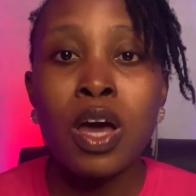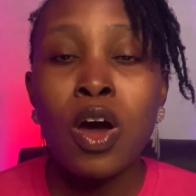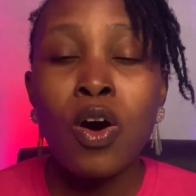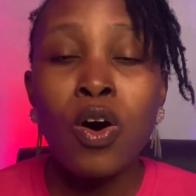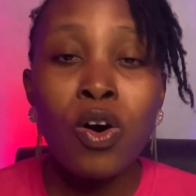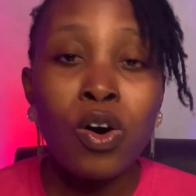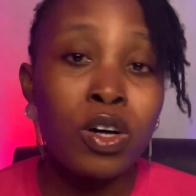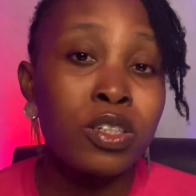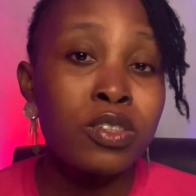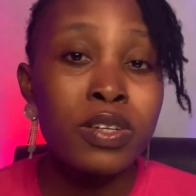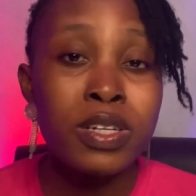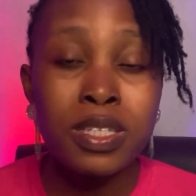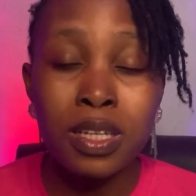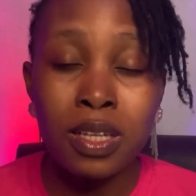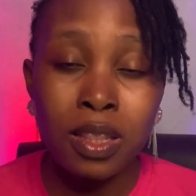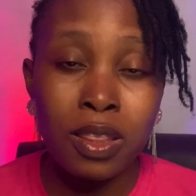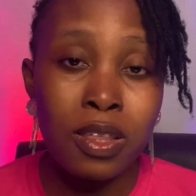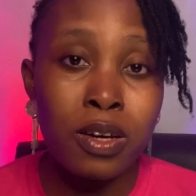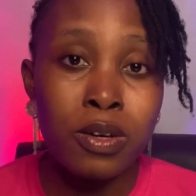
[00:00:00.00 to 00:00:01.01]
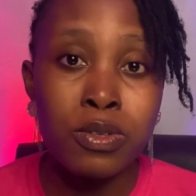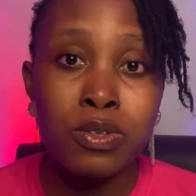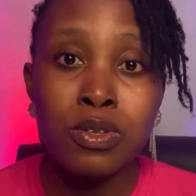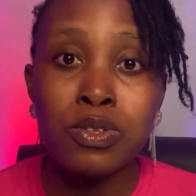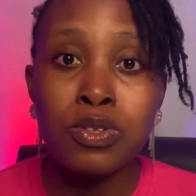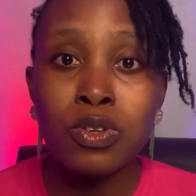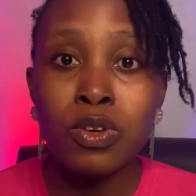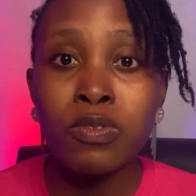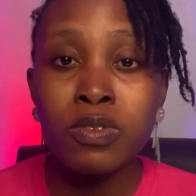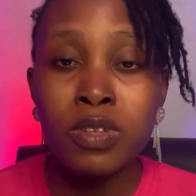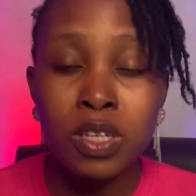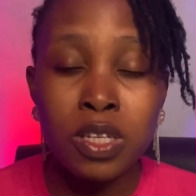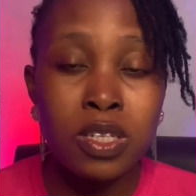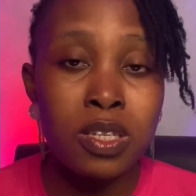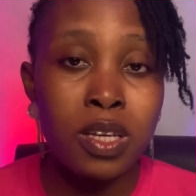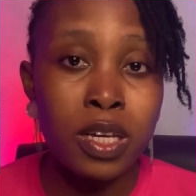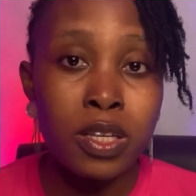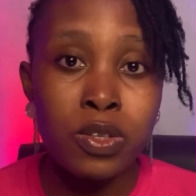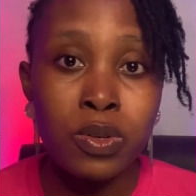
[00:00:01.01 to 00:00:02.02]
hundreds and thousands of niche
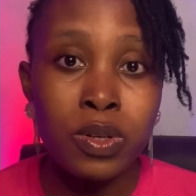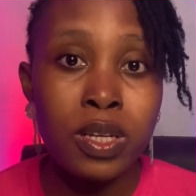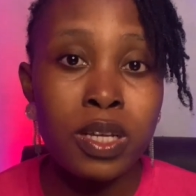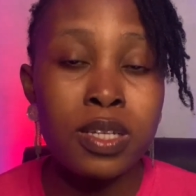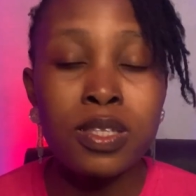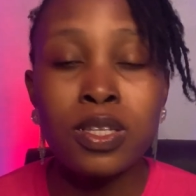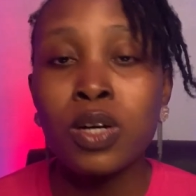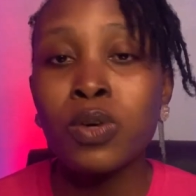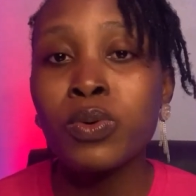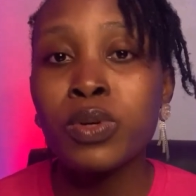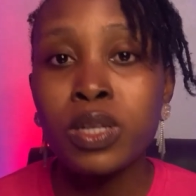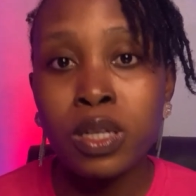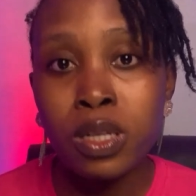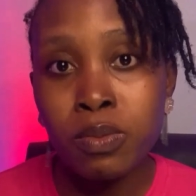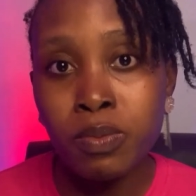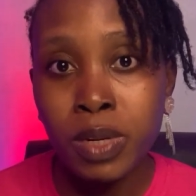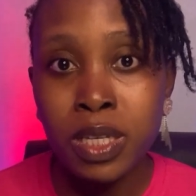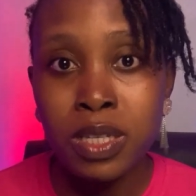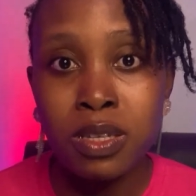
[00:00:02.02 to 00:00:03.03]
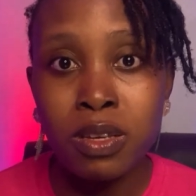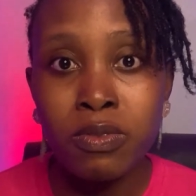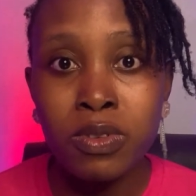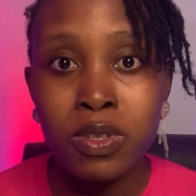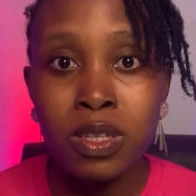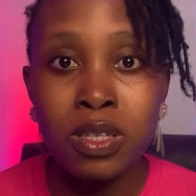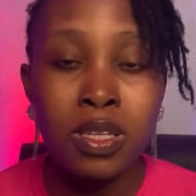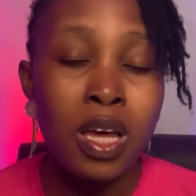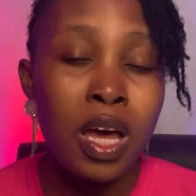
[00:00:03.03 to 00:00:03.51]
site owners that will need my services.